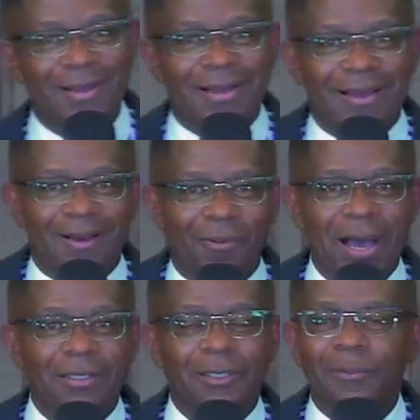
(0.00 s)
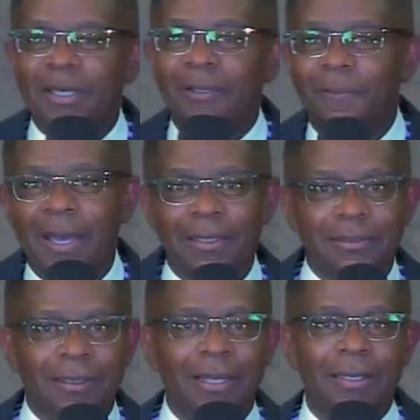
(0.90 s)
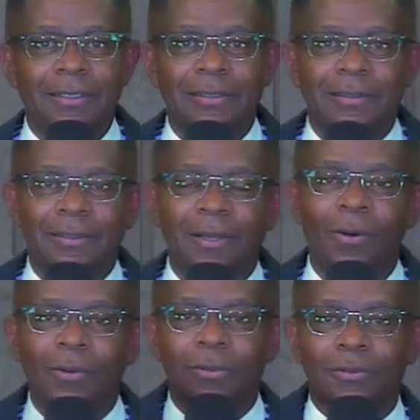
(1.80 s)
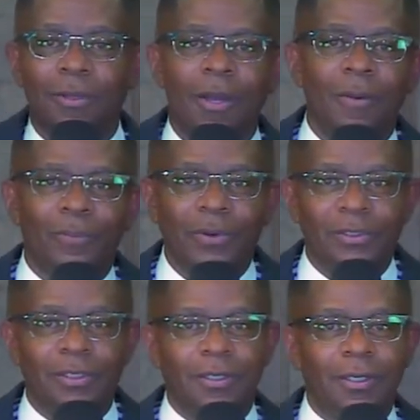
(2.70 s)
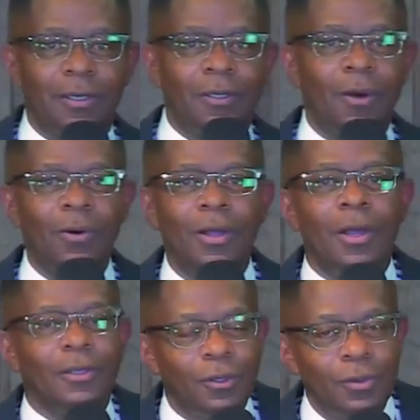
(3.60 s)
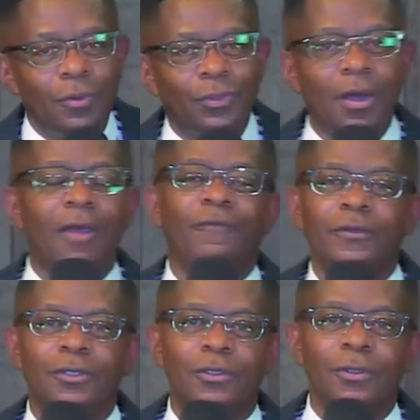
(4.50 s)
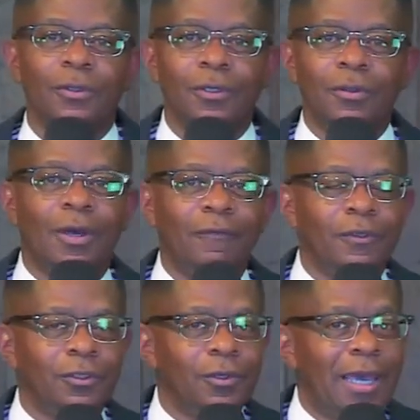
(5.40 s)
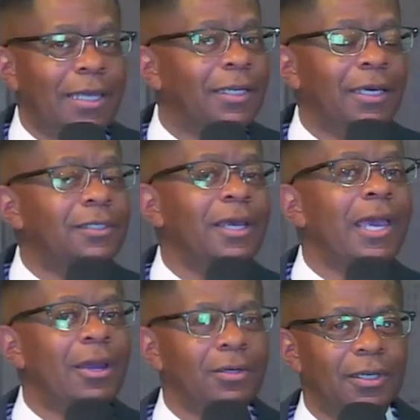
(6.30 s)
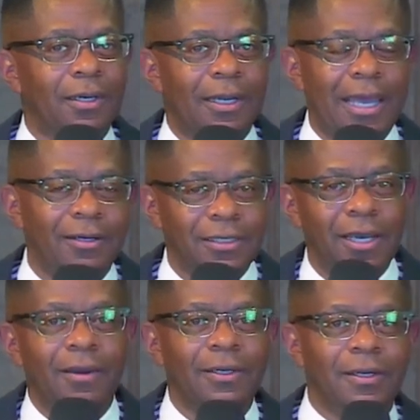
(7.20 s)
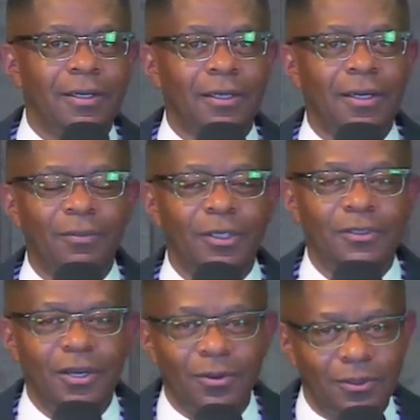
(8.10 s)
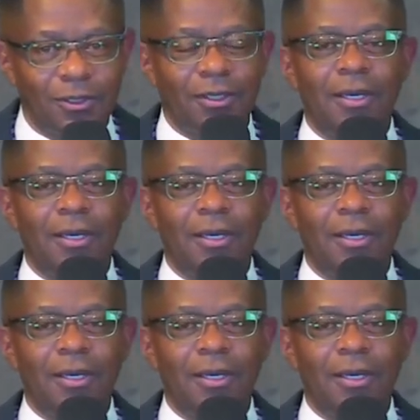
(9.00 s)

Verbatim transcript: Uh, watching me and Pastor Lansden and those preaching here. Yo, you, you thought for sure, you thought for sure you had to get your hair done, had to get your hair done to come to church.